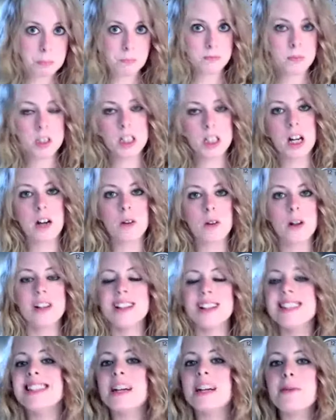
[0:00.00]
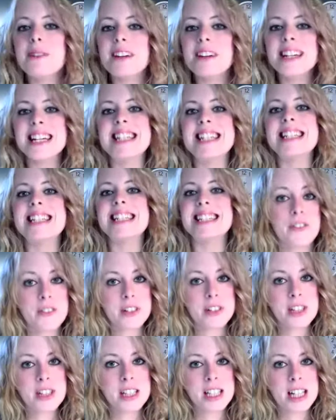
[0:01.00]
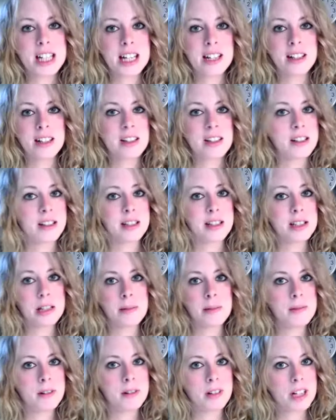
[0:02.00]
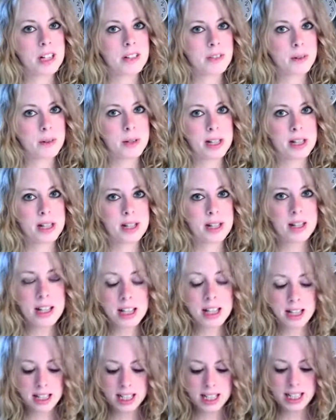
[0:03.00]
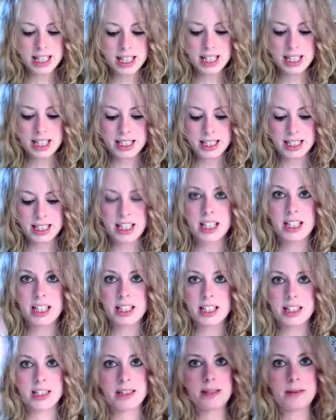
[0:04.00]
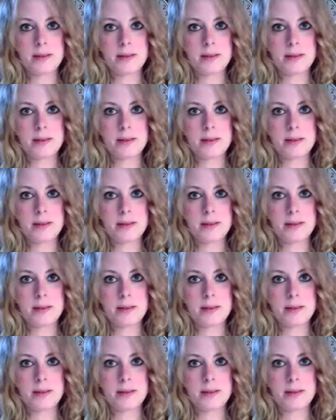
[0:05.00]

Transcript: So summer it is. First thing in our summer giveaway is this